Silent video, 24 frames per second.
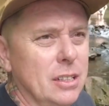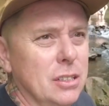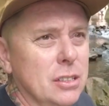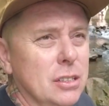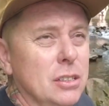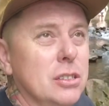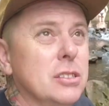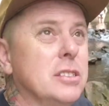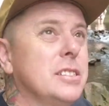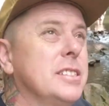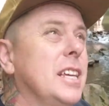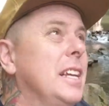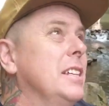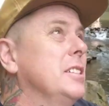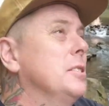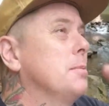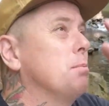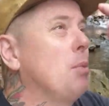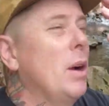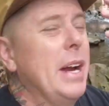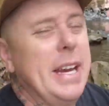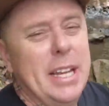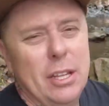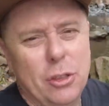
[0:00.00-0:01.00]

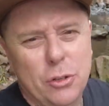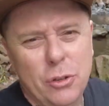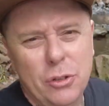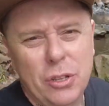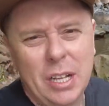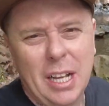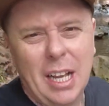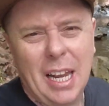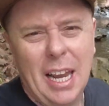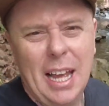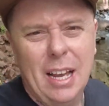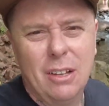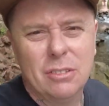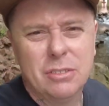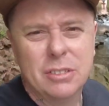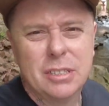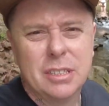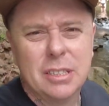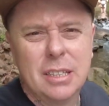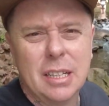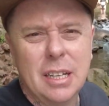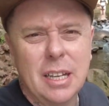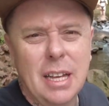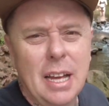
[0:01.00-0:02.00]
Sun's breaking through the
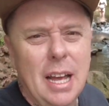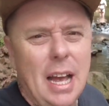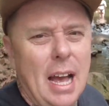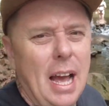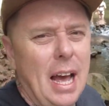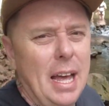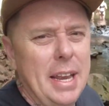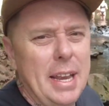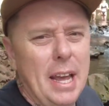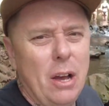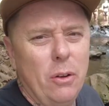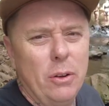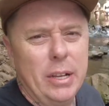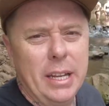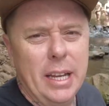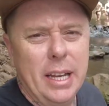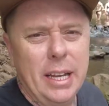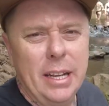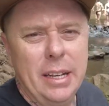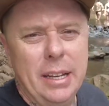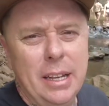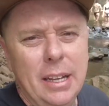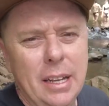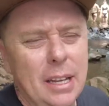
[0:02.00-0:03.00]
clouds now and
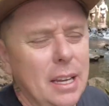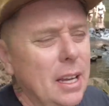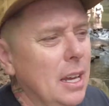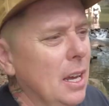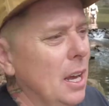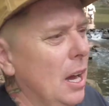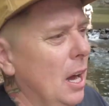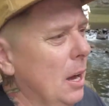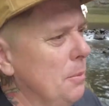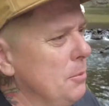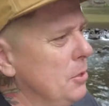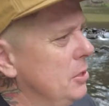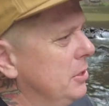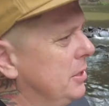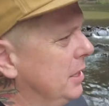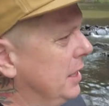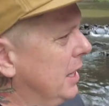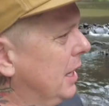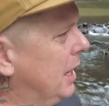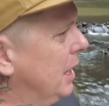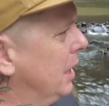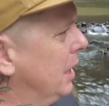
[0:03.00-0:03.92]
again. I'm using